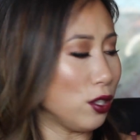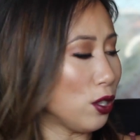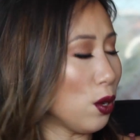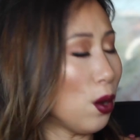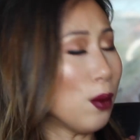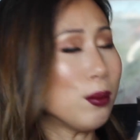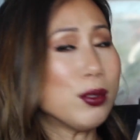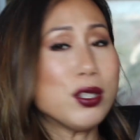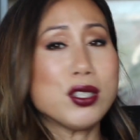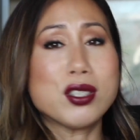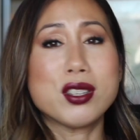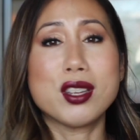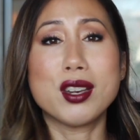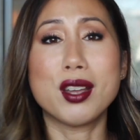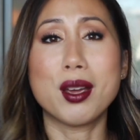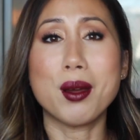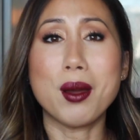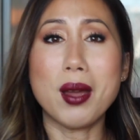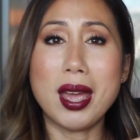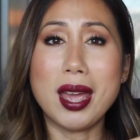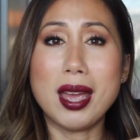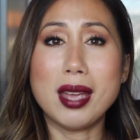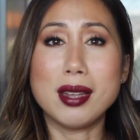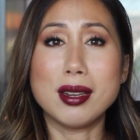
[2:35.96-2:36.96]
So I'm just going to go
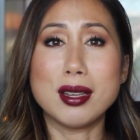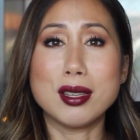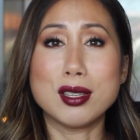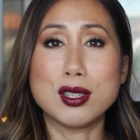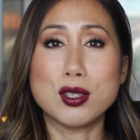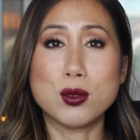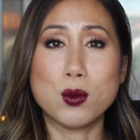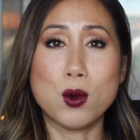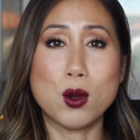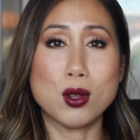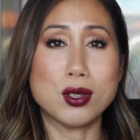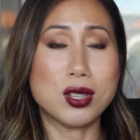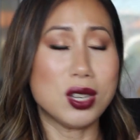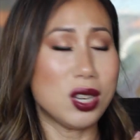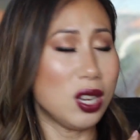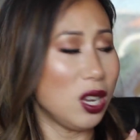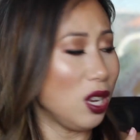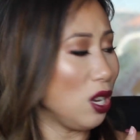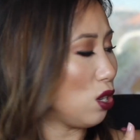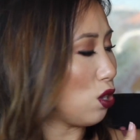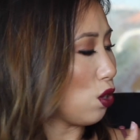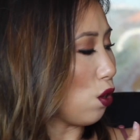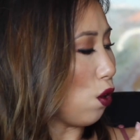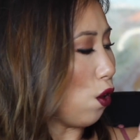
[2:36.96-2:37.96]
ahead and swatch
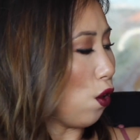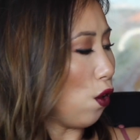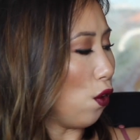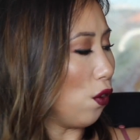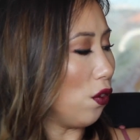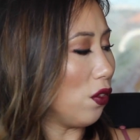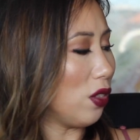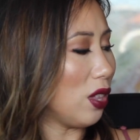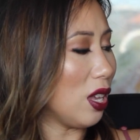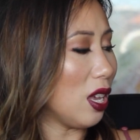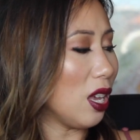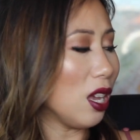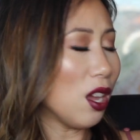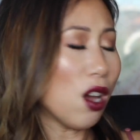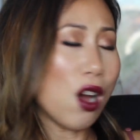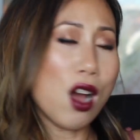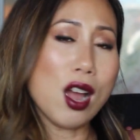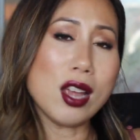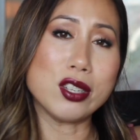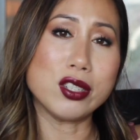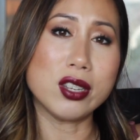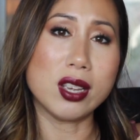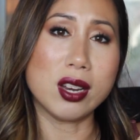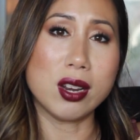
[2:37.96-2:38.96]
each of the
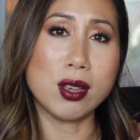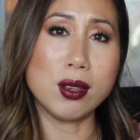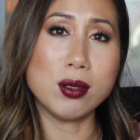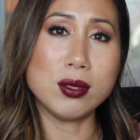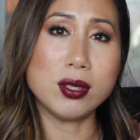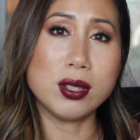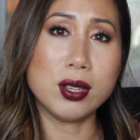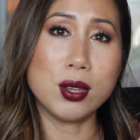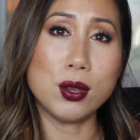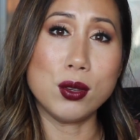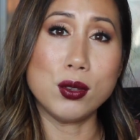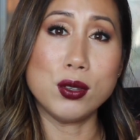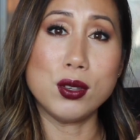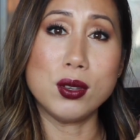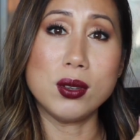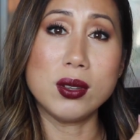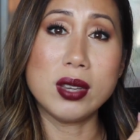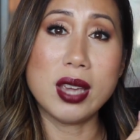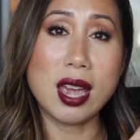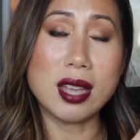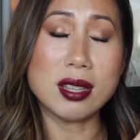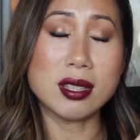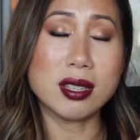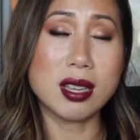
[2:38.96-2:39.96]
eyeshadows so you
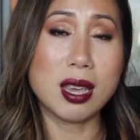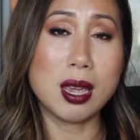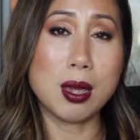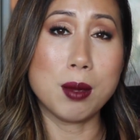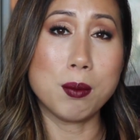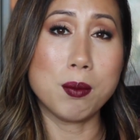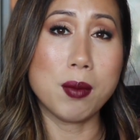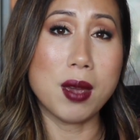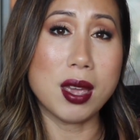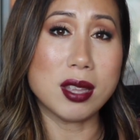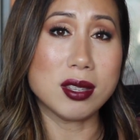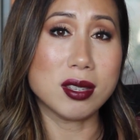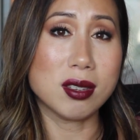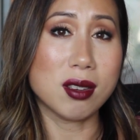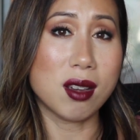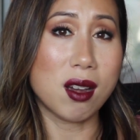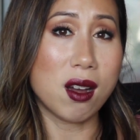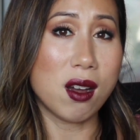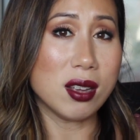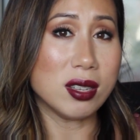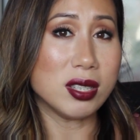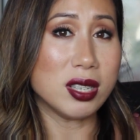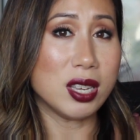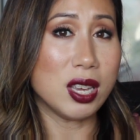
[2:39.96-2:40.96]
get a better
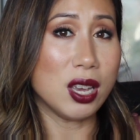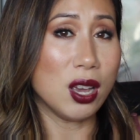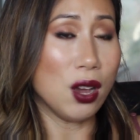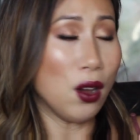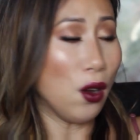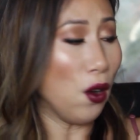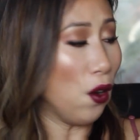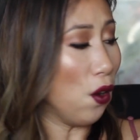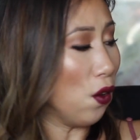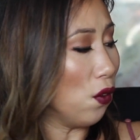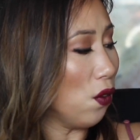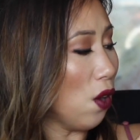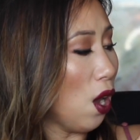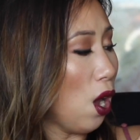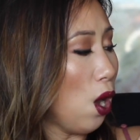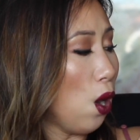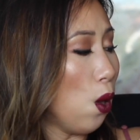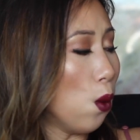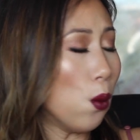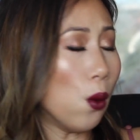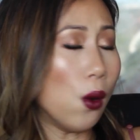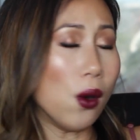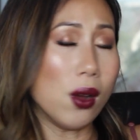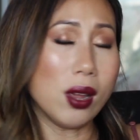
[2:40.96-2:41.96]
idea of
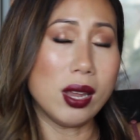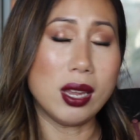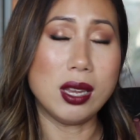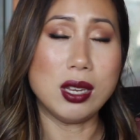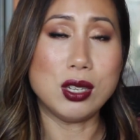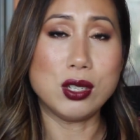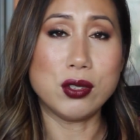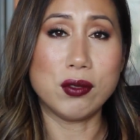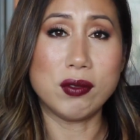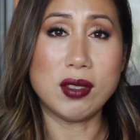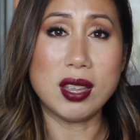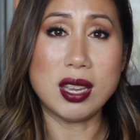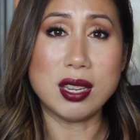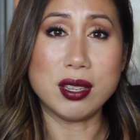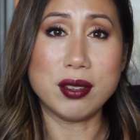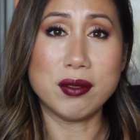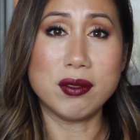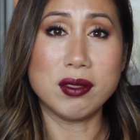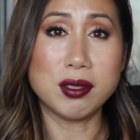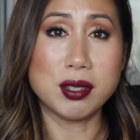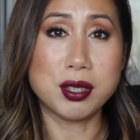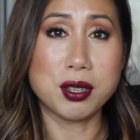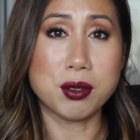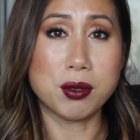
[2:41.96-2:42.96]
what each of the
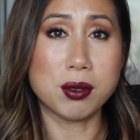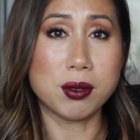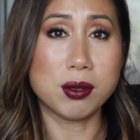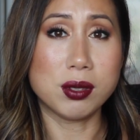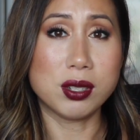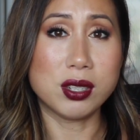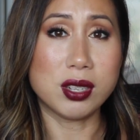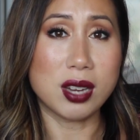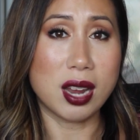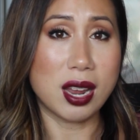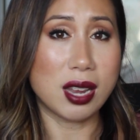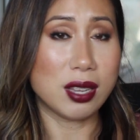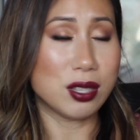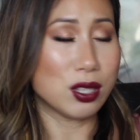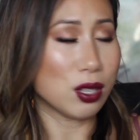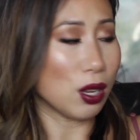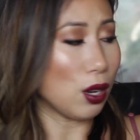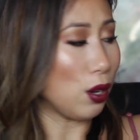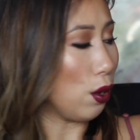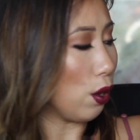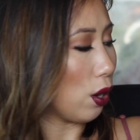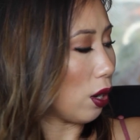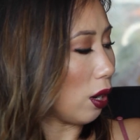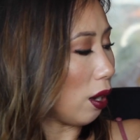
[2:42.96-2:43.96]
individual
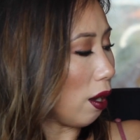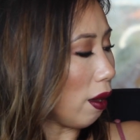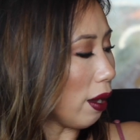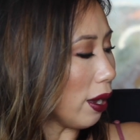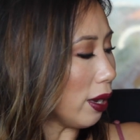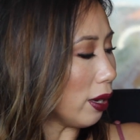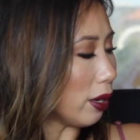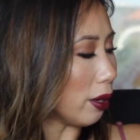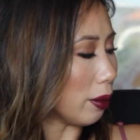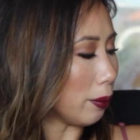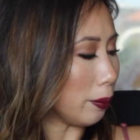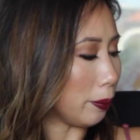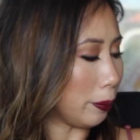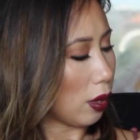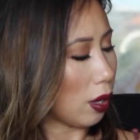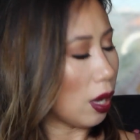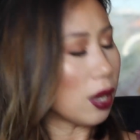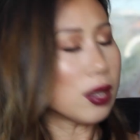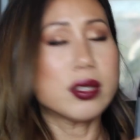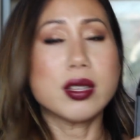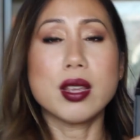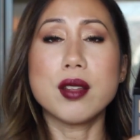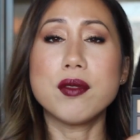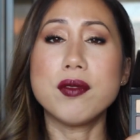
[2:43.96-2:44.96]
shades look like.
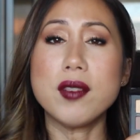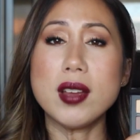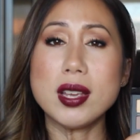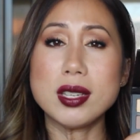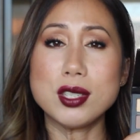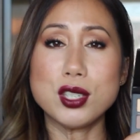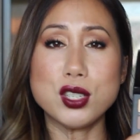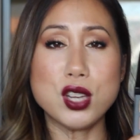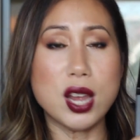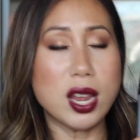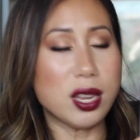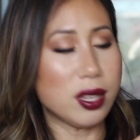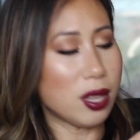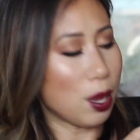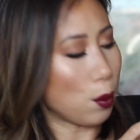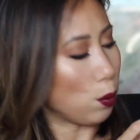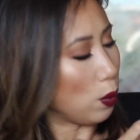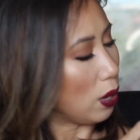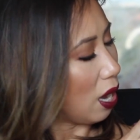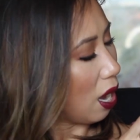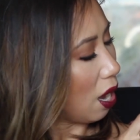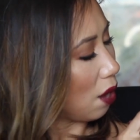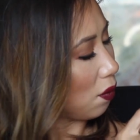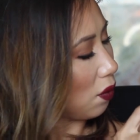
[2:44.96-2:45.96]
So the first shade
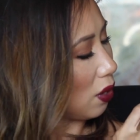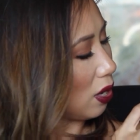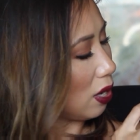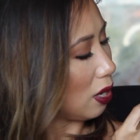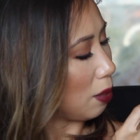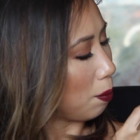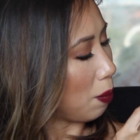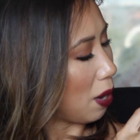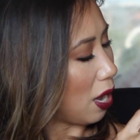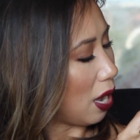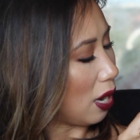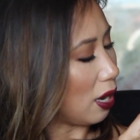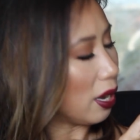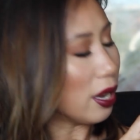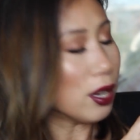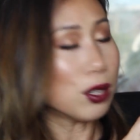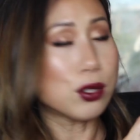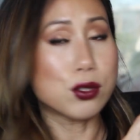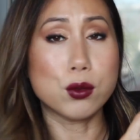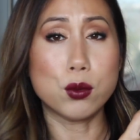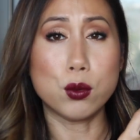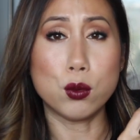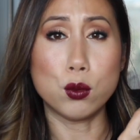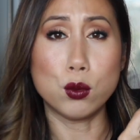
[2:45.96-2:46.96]
that we have in the palette
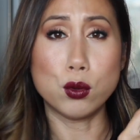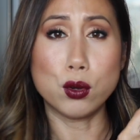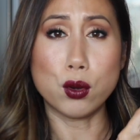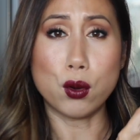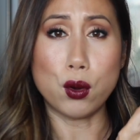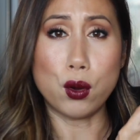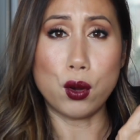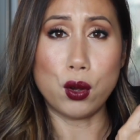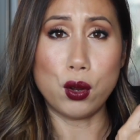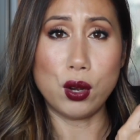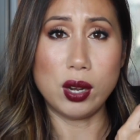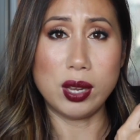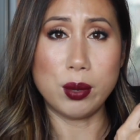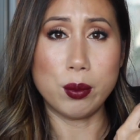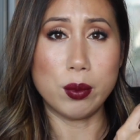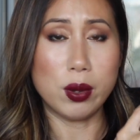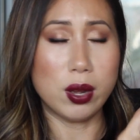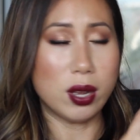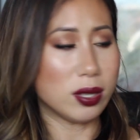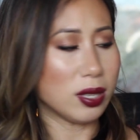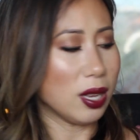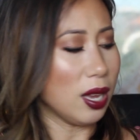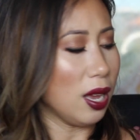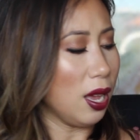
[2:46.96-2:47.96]
is called
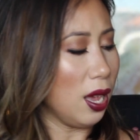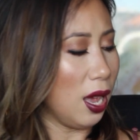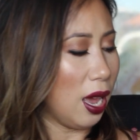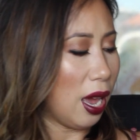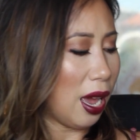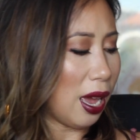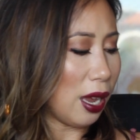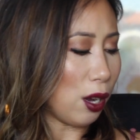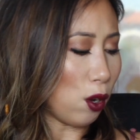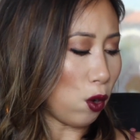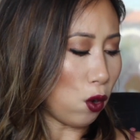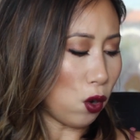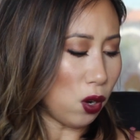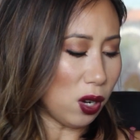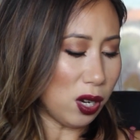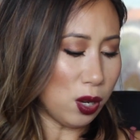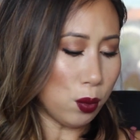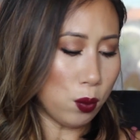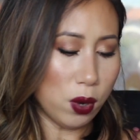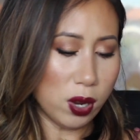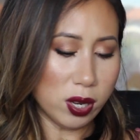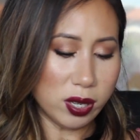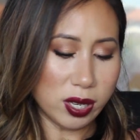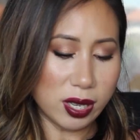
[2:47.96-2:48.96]
Hollywood, and
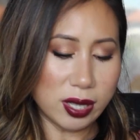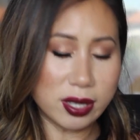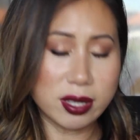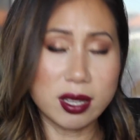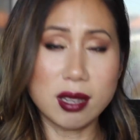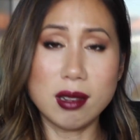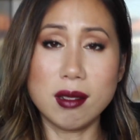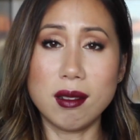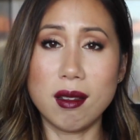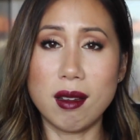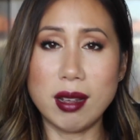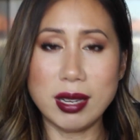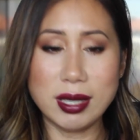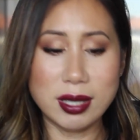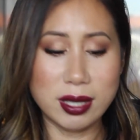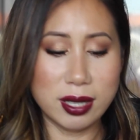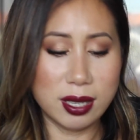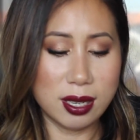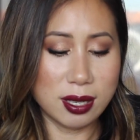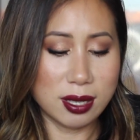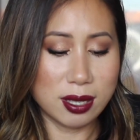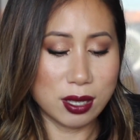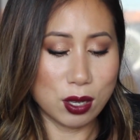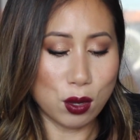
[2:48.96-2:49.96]
Hollywood is the
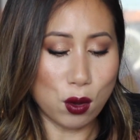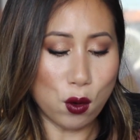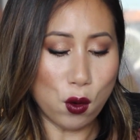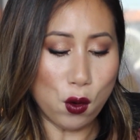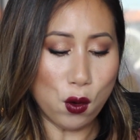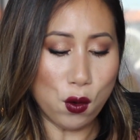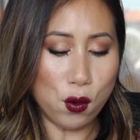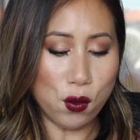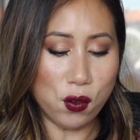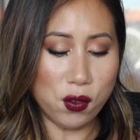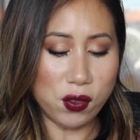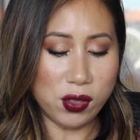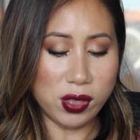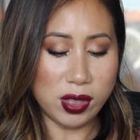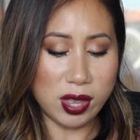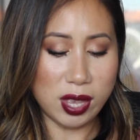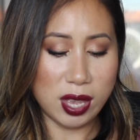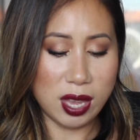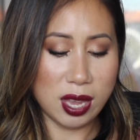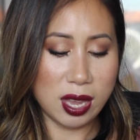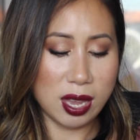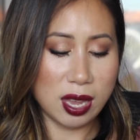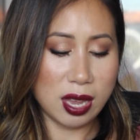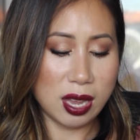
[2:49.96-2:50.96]
lightest of
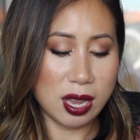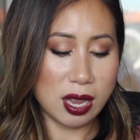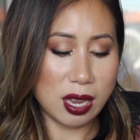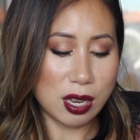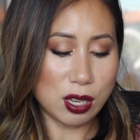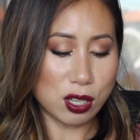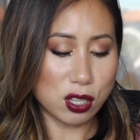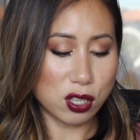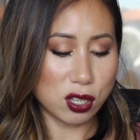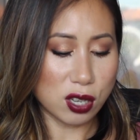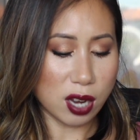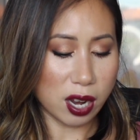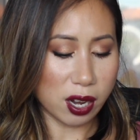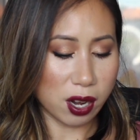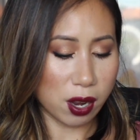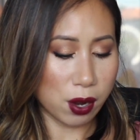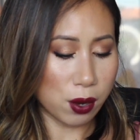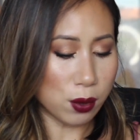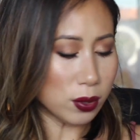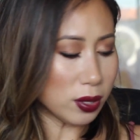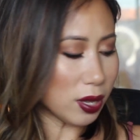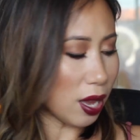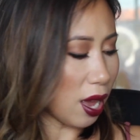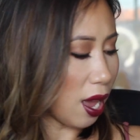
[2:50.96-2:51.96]
the
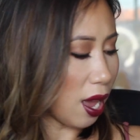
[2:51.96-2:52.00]
shadows,